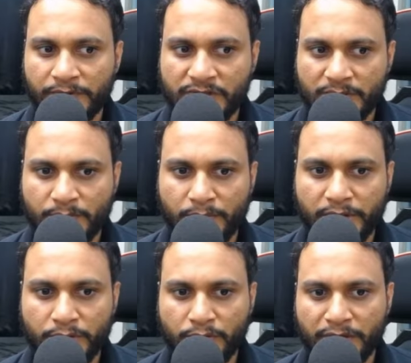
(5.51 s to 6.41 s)
which is from
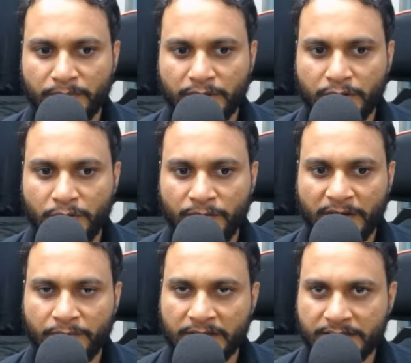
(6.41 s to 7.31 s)
Leetcode number
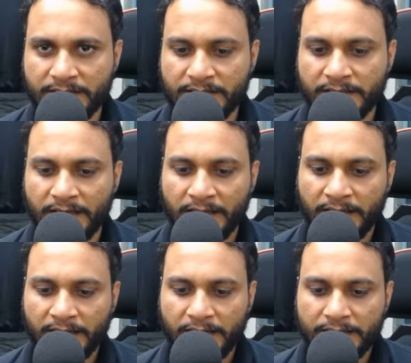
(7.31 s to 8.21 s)
2516.
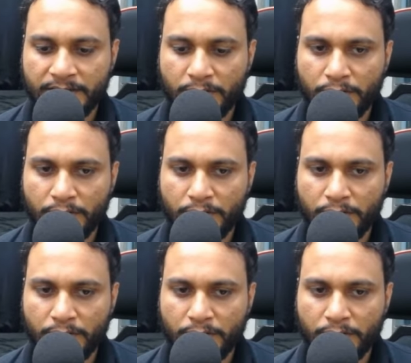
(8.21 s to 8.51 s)
Let's now